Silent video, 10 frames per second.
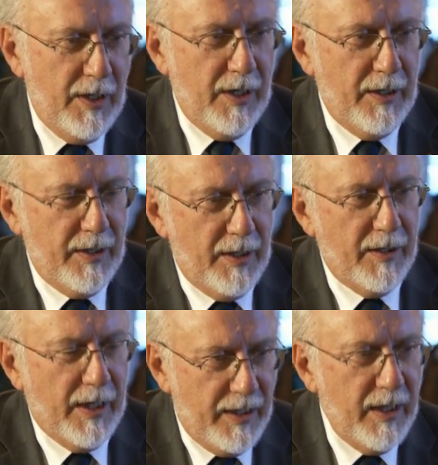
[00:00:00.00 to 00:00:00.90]
and
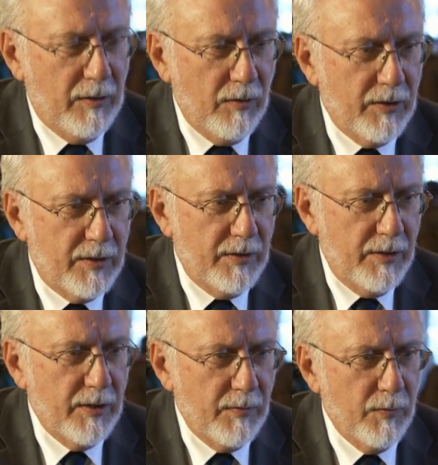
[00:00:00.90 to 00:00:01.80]
that he thought
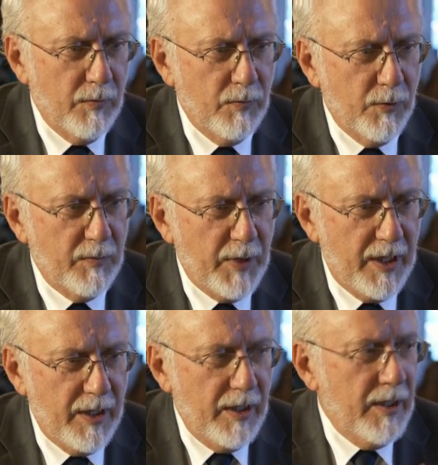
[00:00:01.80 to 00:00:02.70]
would be